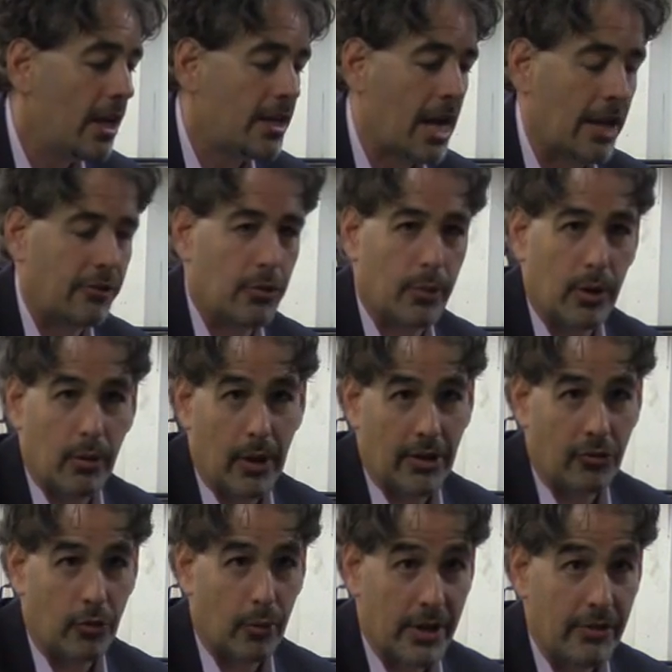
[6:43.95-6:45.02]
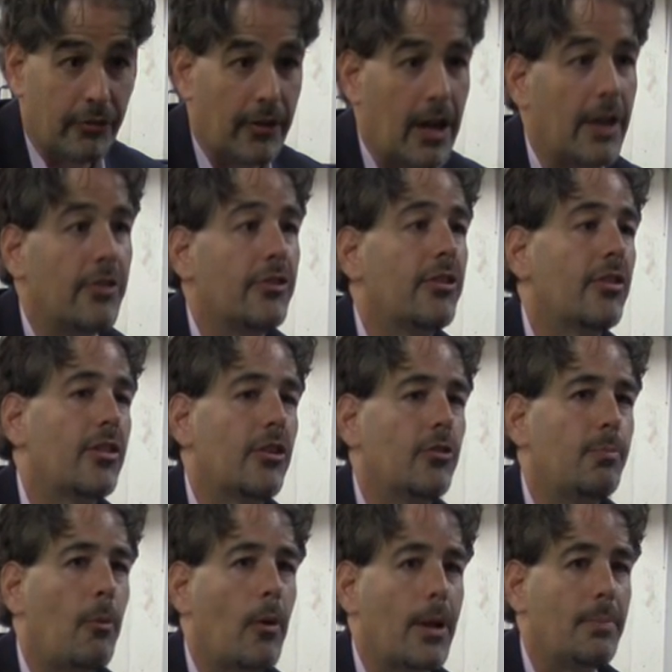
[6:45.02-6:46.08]
not to request refunds at this
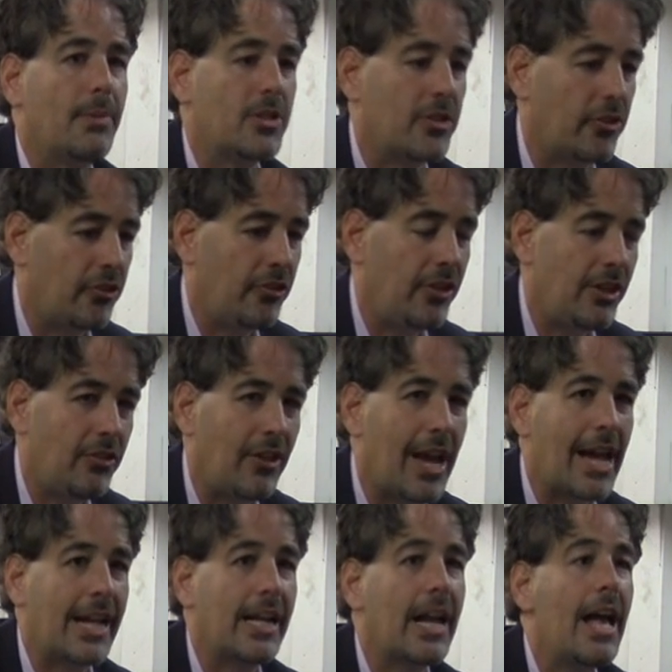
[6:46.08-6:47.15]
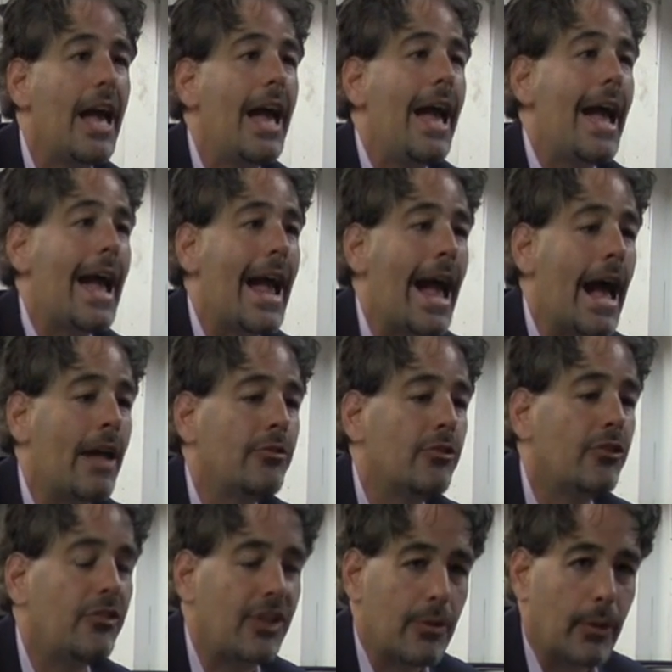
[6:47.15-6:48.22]
point, but just sit tight
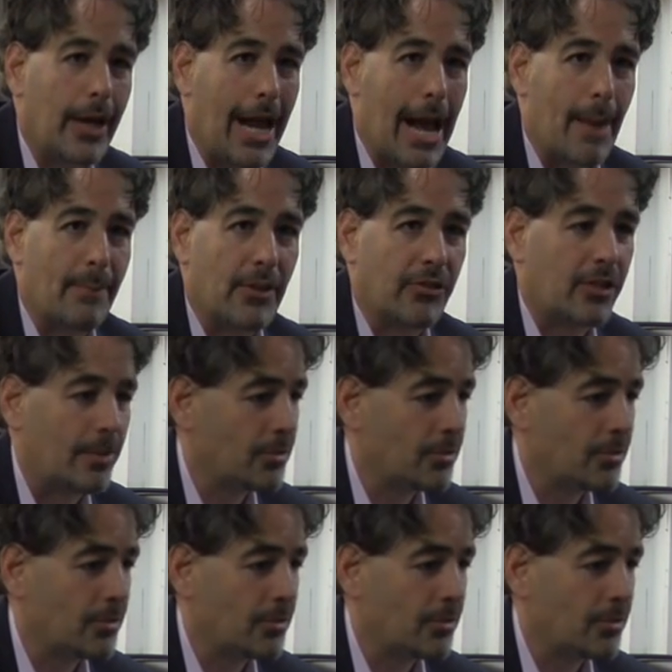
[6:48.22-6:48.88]
and see what happens.